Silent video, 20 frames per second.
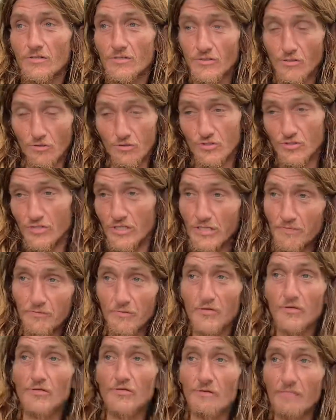So it's
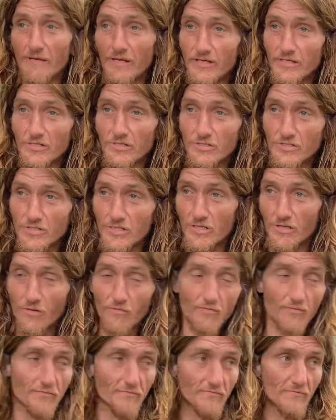cheaper. You can make it yourself.
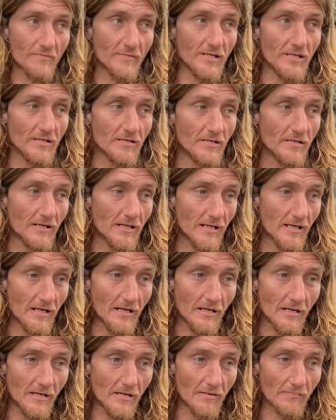
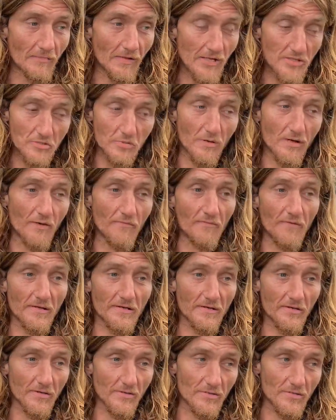That's why
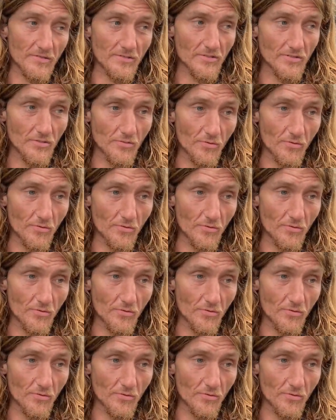fentanyl is